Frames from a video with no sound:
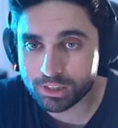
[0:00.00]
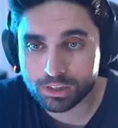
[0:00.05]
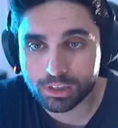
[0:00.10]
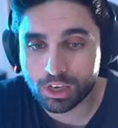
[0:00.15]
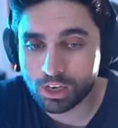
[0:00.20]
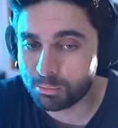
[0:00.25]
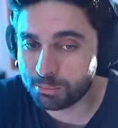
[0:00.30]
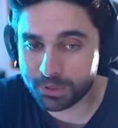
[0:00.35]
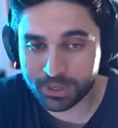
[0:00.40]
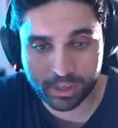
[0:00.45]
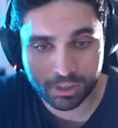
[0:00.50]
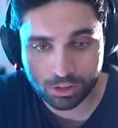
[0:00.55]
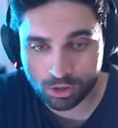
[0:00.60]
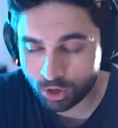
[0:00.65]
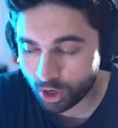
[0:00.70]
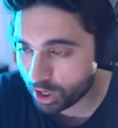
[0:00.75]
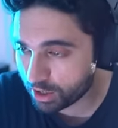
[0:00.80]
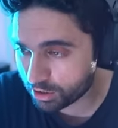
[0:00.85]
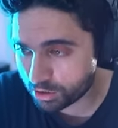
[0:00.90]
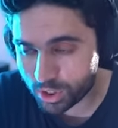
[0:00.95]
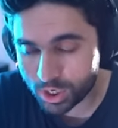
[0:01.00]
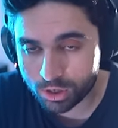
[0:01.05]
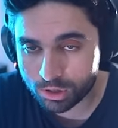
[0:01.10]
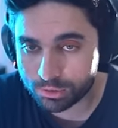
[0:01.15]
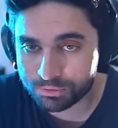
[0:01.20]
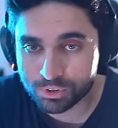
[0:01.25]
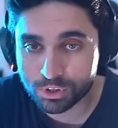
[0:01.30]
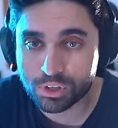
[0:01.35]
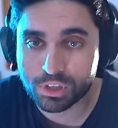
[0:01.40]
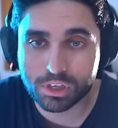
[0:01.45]
at the gameplay, not a Call
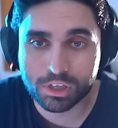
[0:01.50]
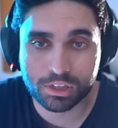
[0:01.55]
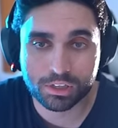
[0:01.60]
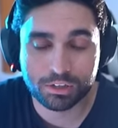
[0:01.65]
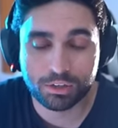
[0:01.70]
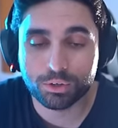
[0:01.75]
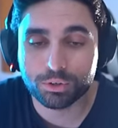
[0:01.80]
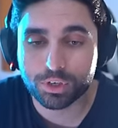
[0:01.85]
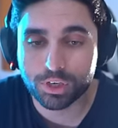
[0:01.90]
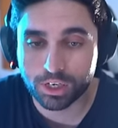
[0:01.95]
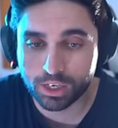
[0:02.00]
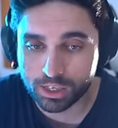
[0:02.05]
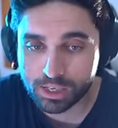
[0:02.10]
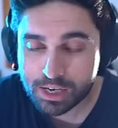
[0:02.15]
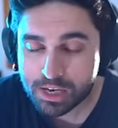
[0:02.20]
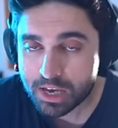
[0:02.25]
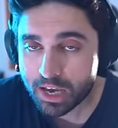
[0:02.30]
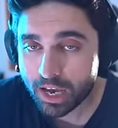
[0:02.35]
of Duty killer, okay?